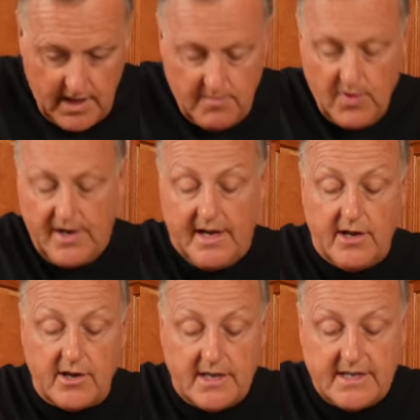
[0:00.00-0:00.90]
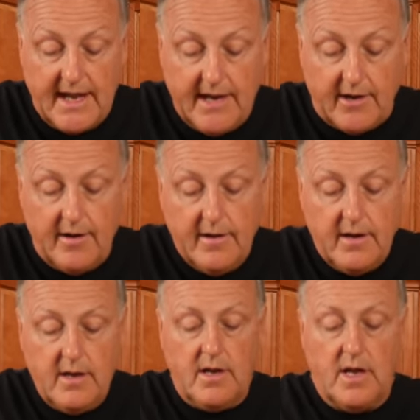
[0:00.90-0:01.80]
put it in your container,
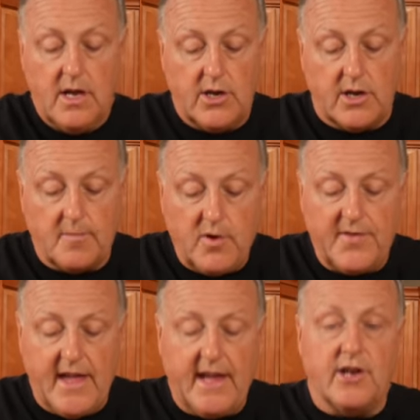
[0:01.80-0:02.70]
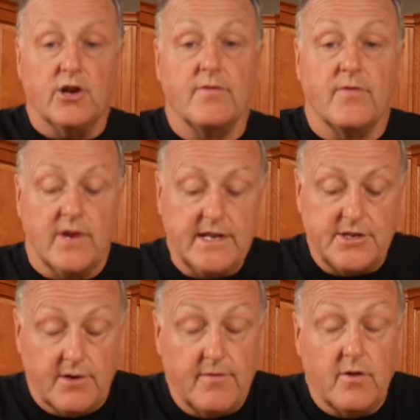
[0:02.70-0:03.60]
you're going to put that in your
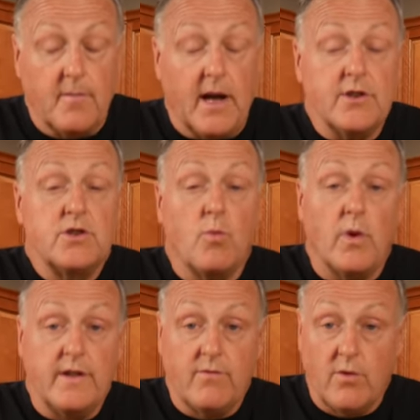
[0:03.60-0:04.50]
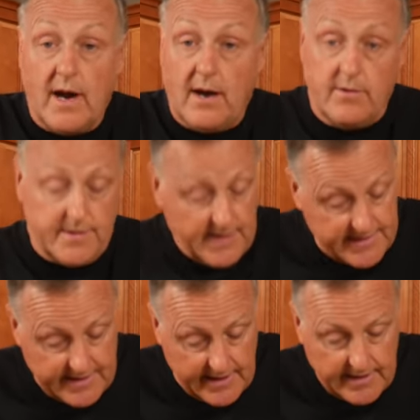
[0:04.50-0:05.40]
freezer for about 24 hours.
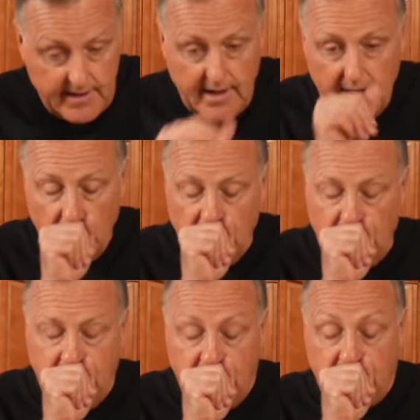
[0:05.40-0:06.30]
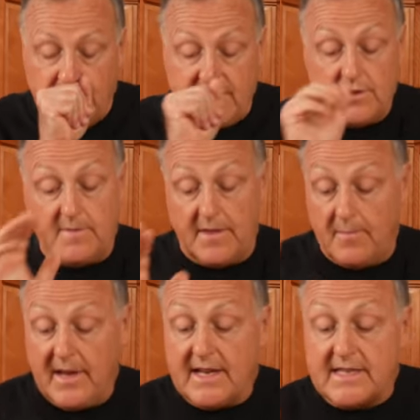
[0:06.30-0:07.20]
That's it. Excuse me. The
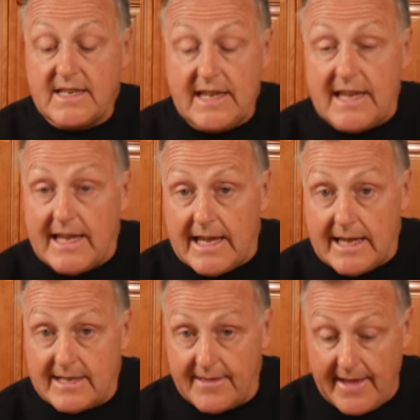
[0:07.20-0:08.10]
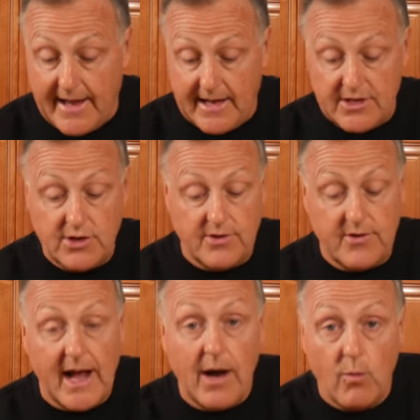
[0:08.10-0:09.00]
biggest key to that is you do
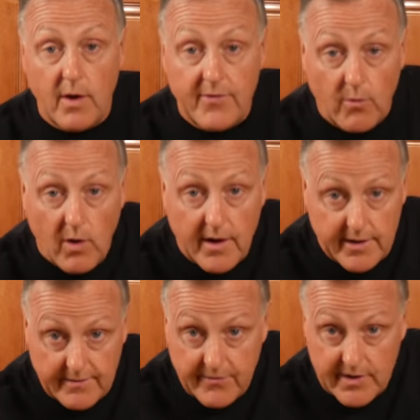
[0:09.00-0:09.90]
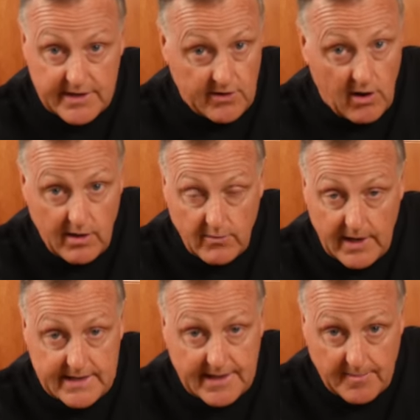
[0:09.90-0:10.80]
not want the water to freeze all the way
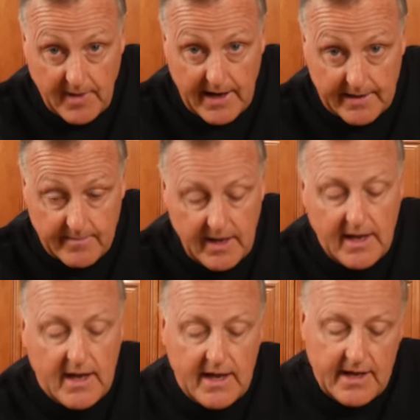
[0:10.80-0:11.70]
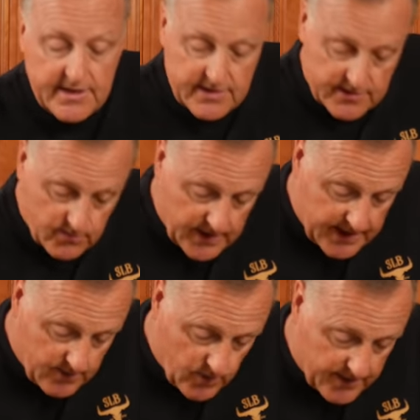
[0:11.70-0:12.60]
to the bottom. So when
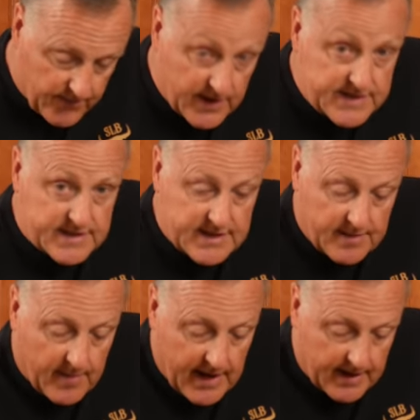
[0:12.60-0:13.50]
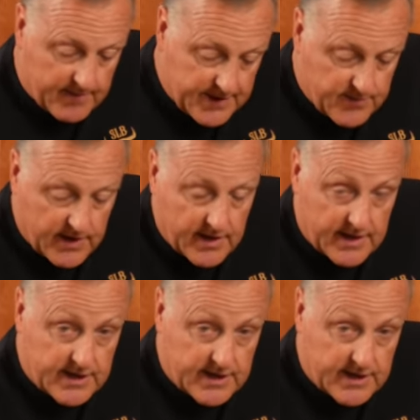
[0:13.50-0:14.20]
it freezes to the bottom, that's where you're going to